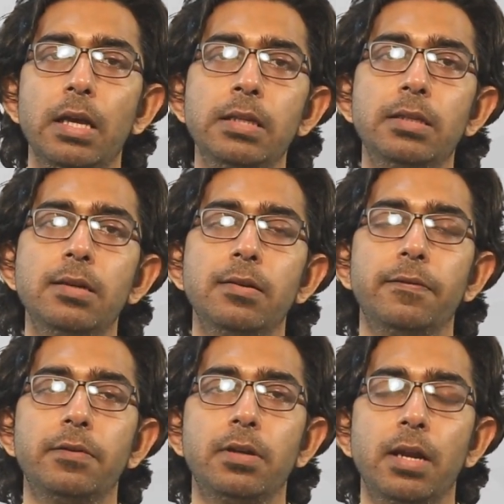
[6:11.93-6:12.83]
Instead
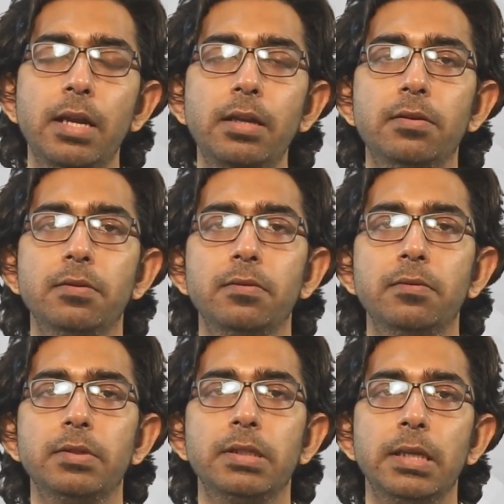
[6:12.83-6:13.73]
of trying
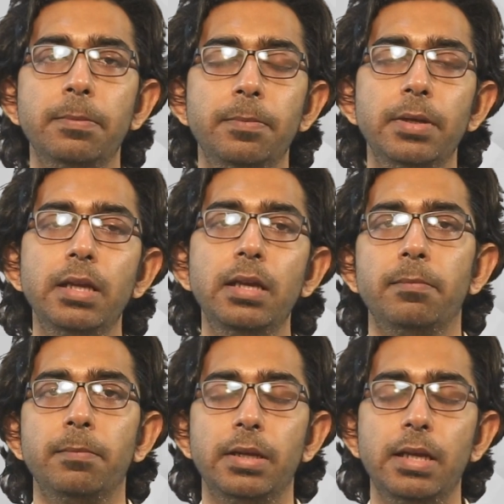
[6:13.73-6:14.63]
to simply
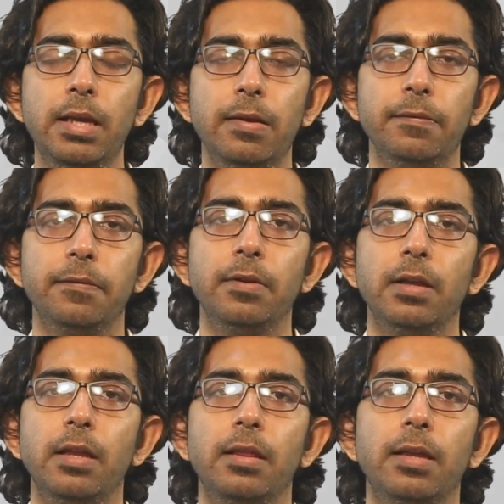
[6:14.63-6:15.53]
believe
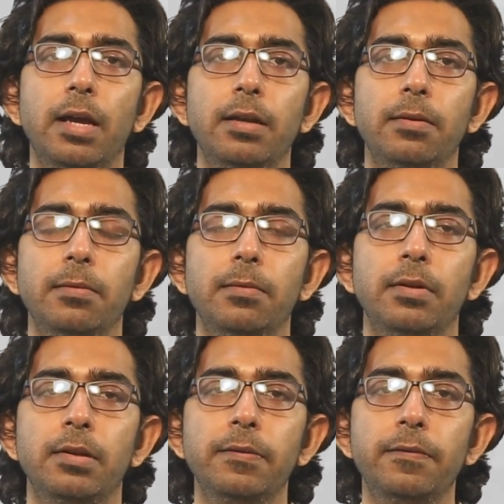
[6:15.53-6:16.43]
that
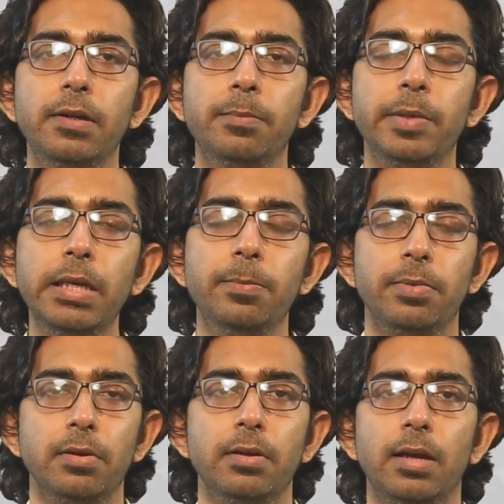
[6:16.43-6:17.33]
different
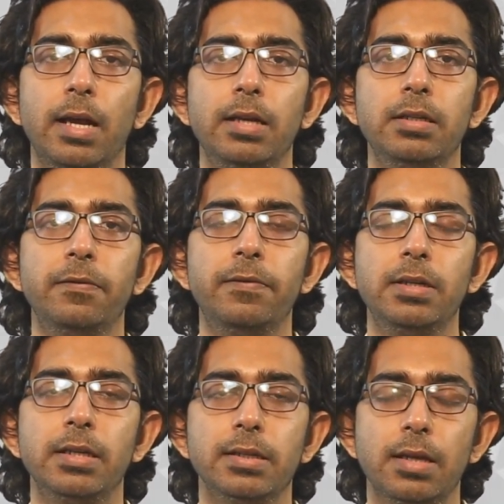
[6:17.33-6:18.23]
people had
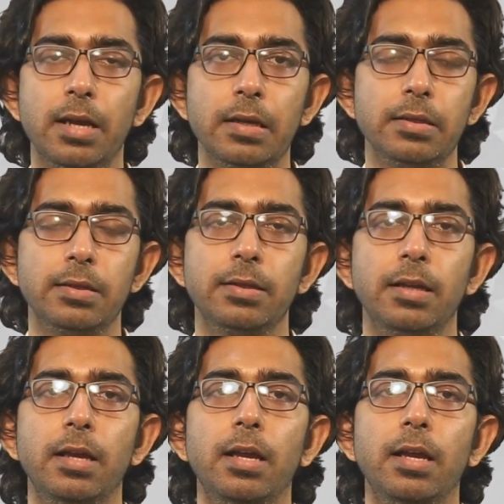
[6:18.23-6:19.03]
different desires,